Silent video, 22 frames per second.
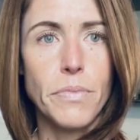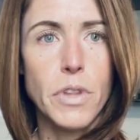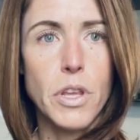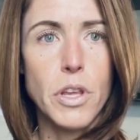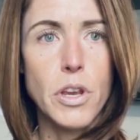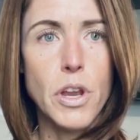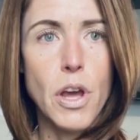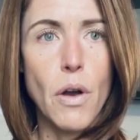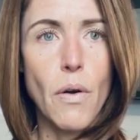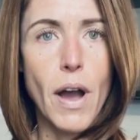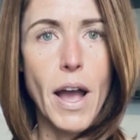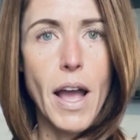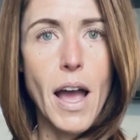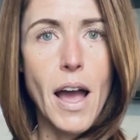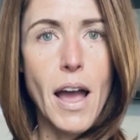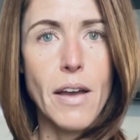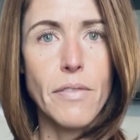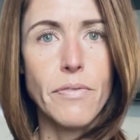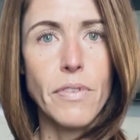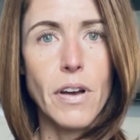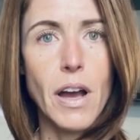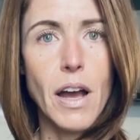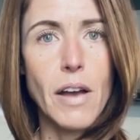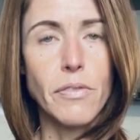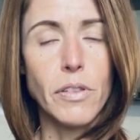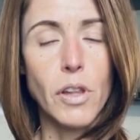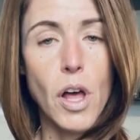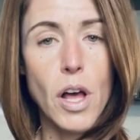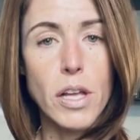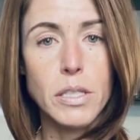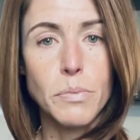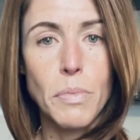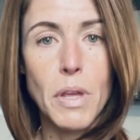you know, I've
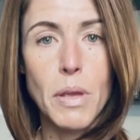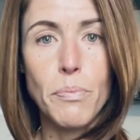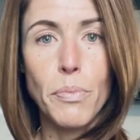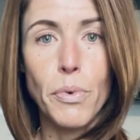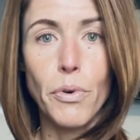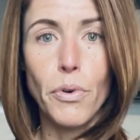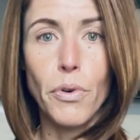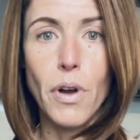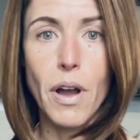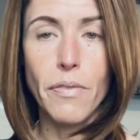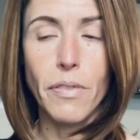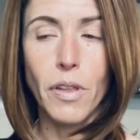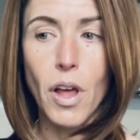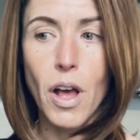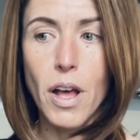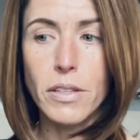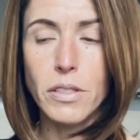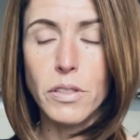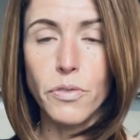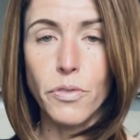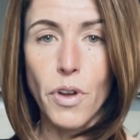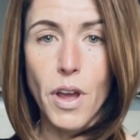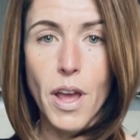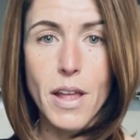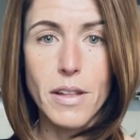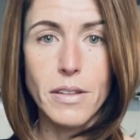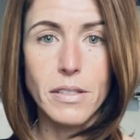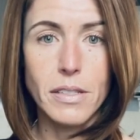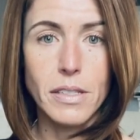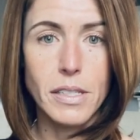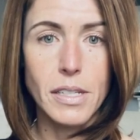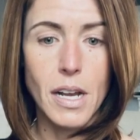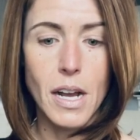lost people, I've lost
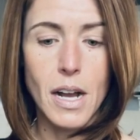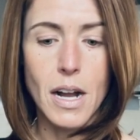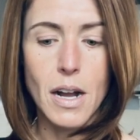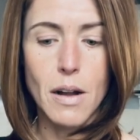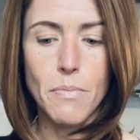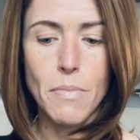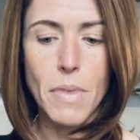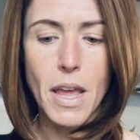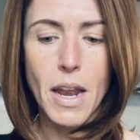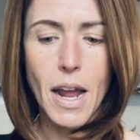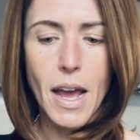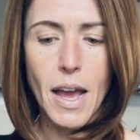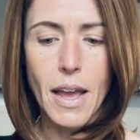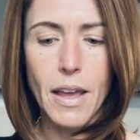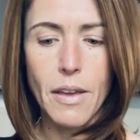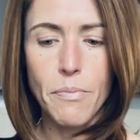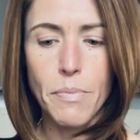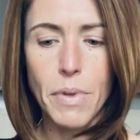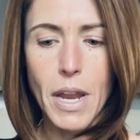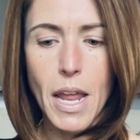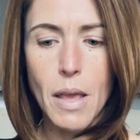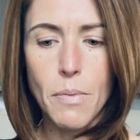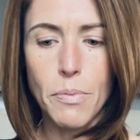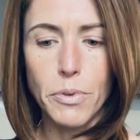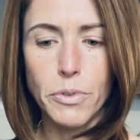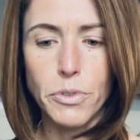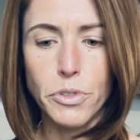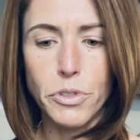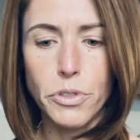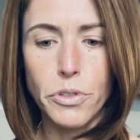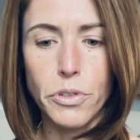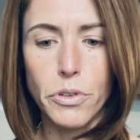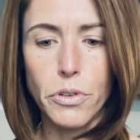friends, and I've been able
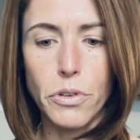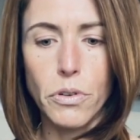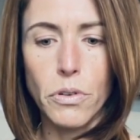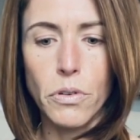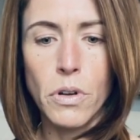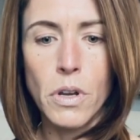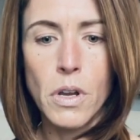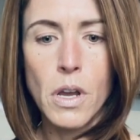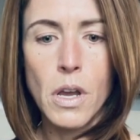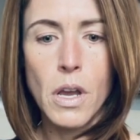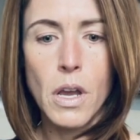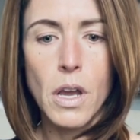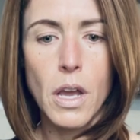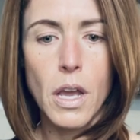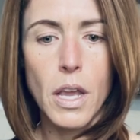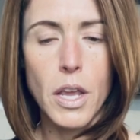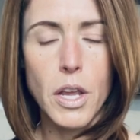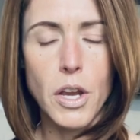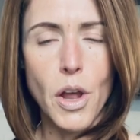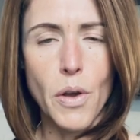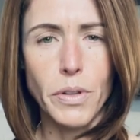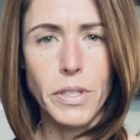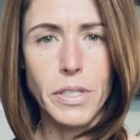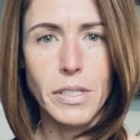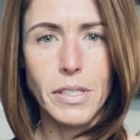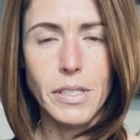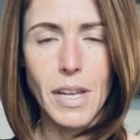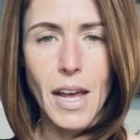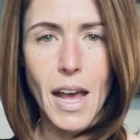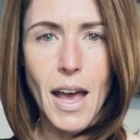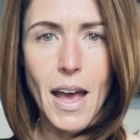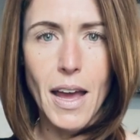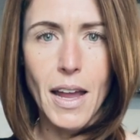to, you know, it's
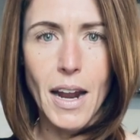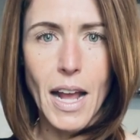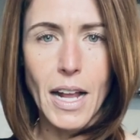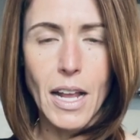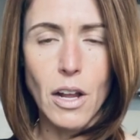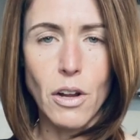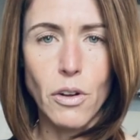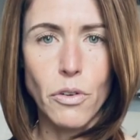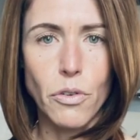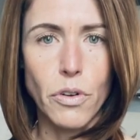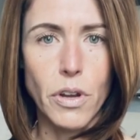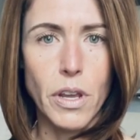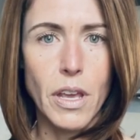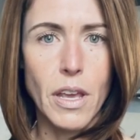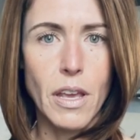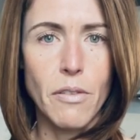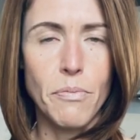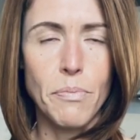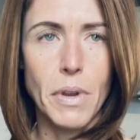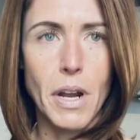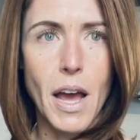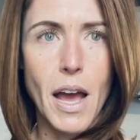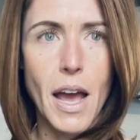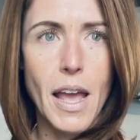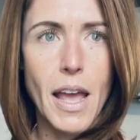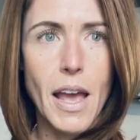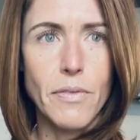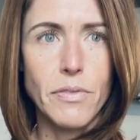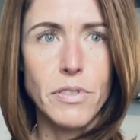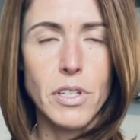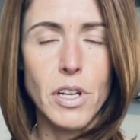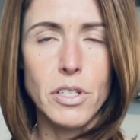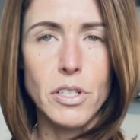sad, I can grieve, but I
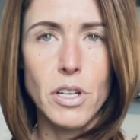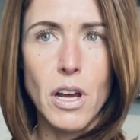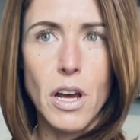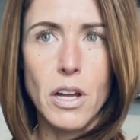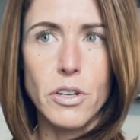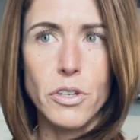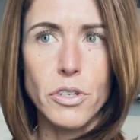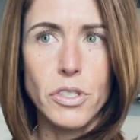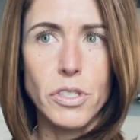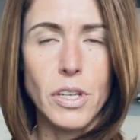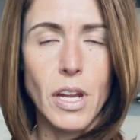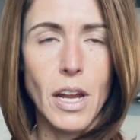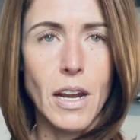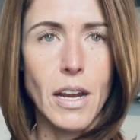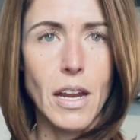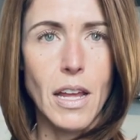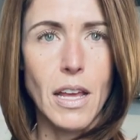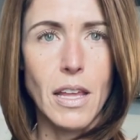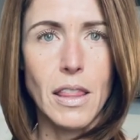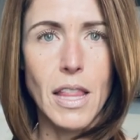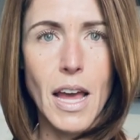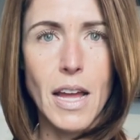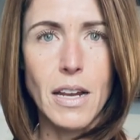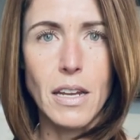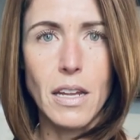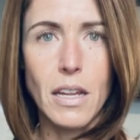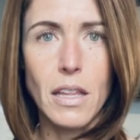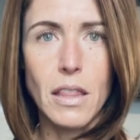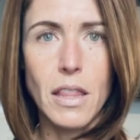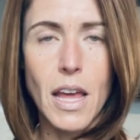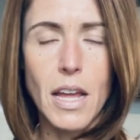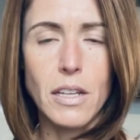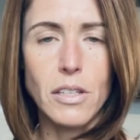have such an understanding that
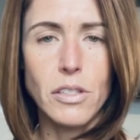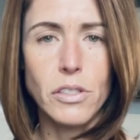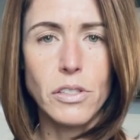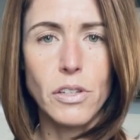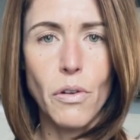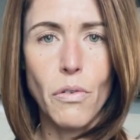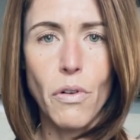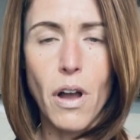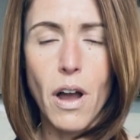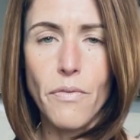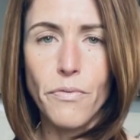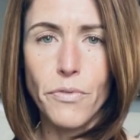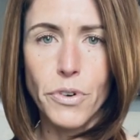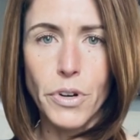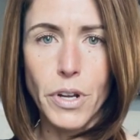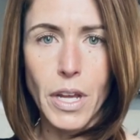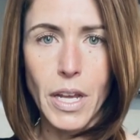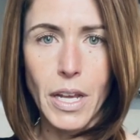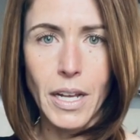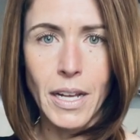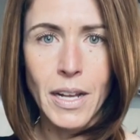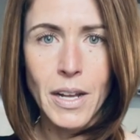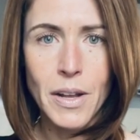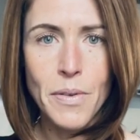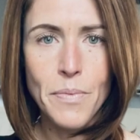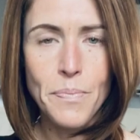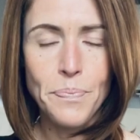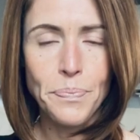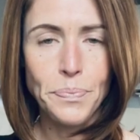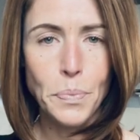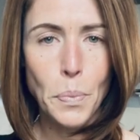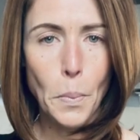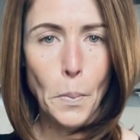is so comforting,
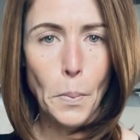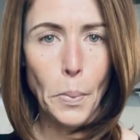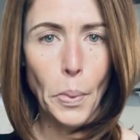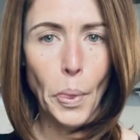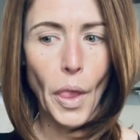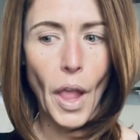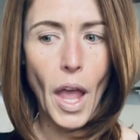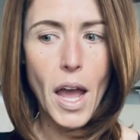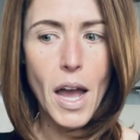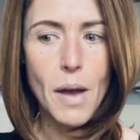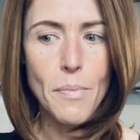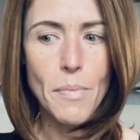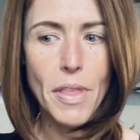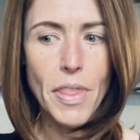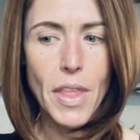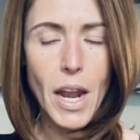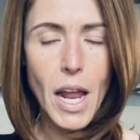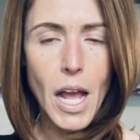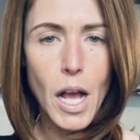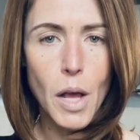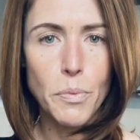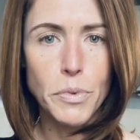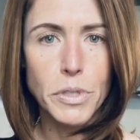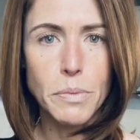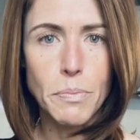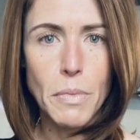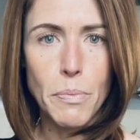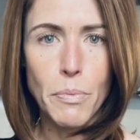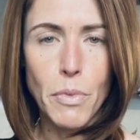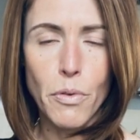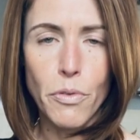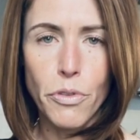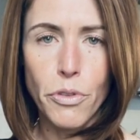and it helps me
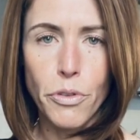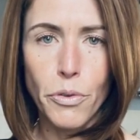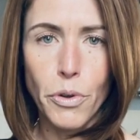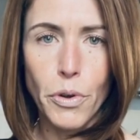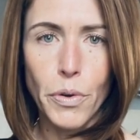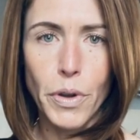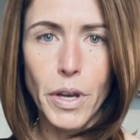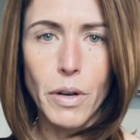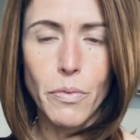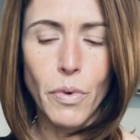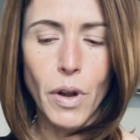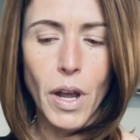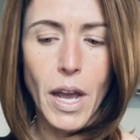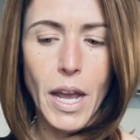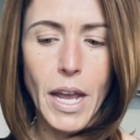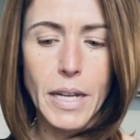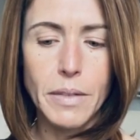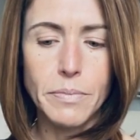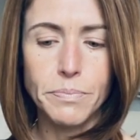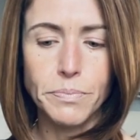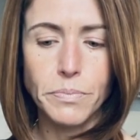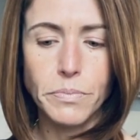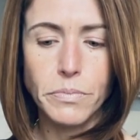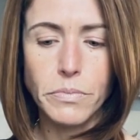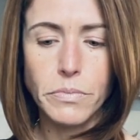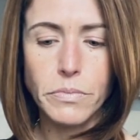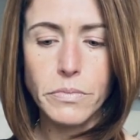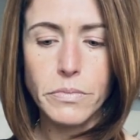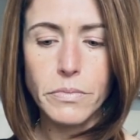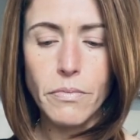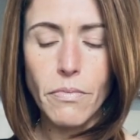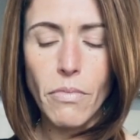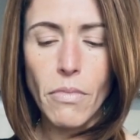move through it, right?
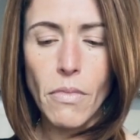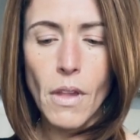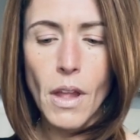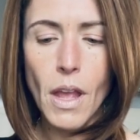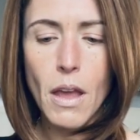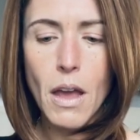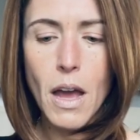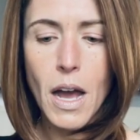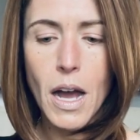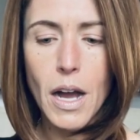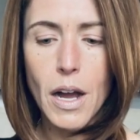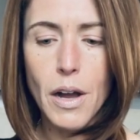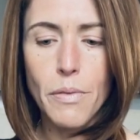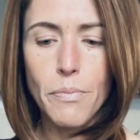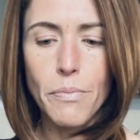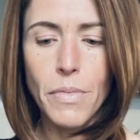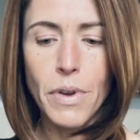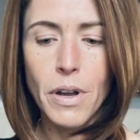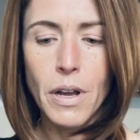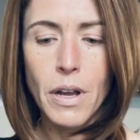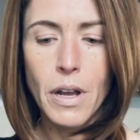When